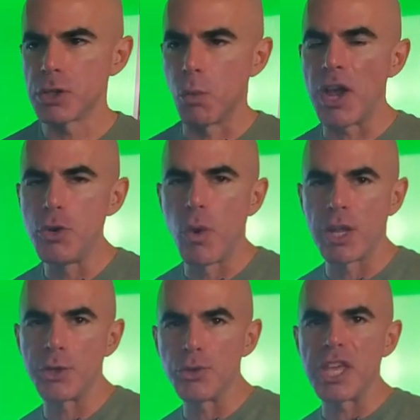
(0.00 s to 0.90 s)
the way you
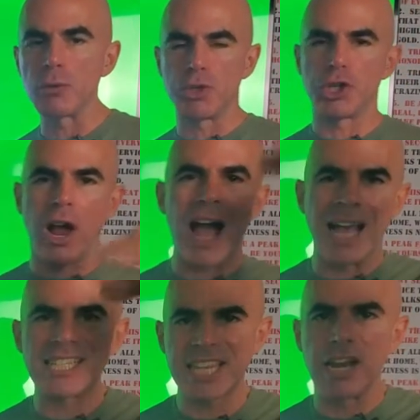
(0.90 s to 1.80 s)
want to do things, what your
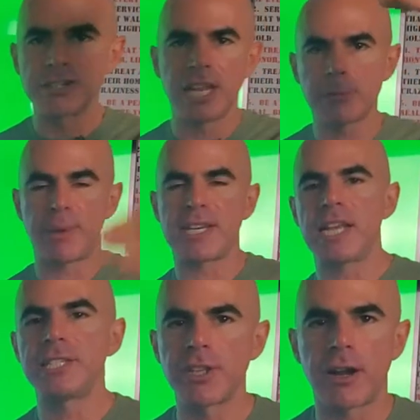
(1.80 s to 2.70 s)
high standards and
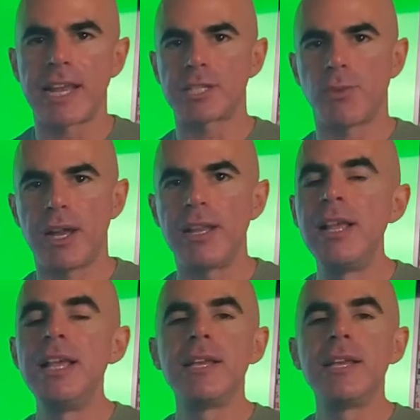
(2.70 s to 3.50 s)
expectations are, guess what?